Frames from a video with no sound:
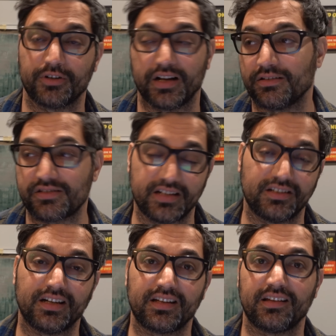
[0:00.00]
Now it's
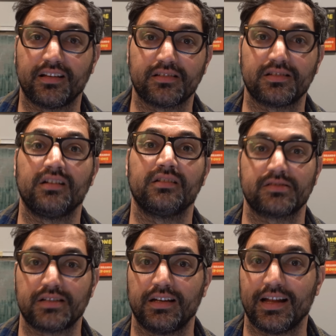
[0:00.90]
$8,000, $9,000,
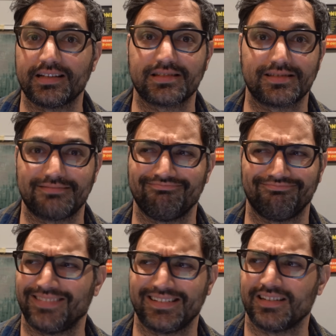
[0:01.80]
$10,000, and
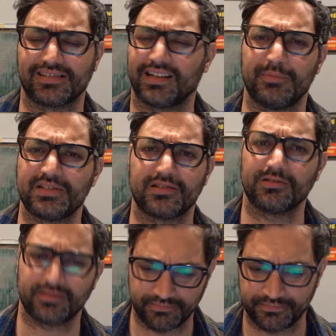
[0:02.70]
that doesn't get me
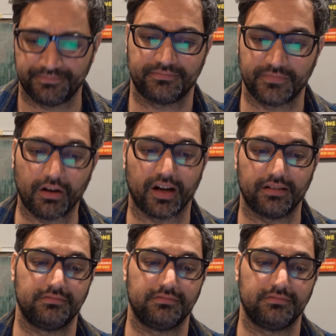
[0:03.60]
stoked. All right.